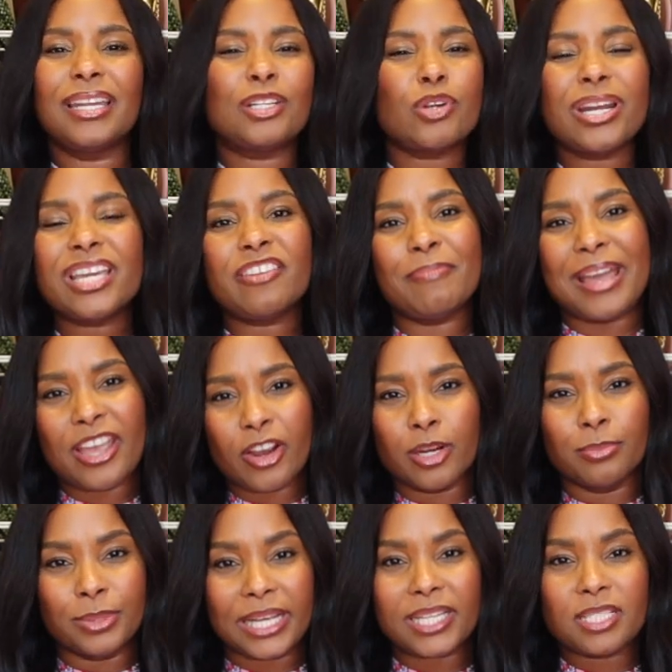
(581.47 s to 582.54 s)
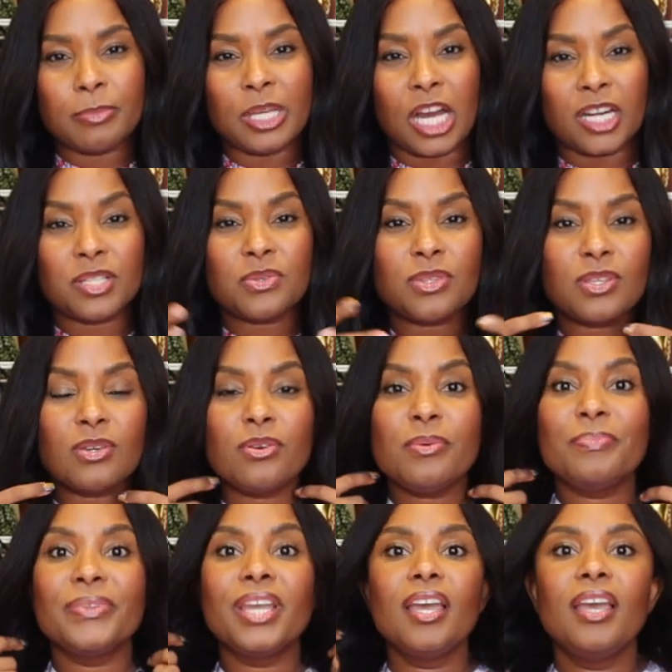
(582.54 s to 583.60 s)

like trying to give my hair a break, to be honest with you.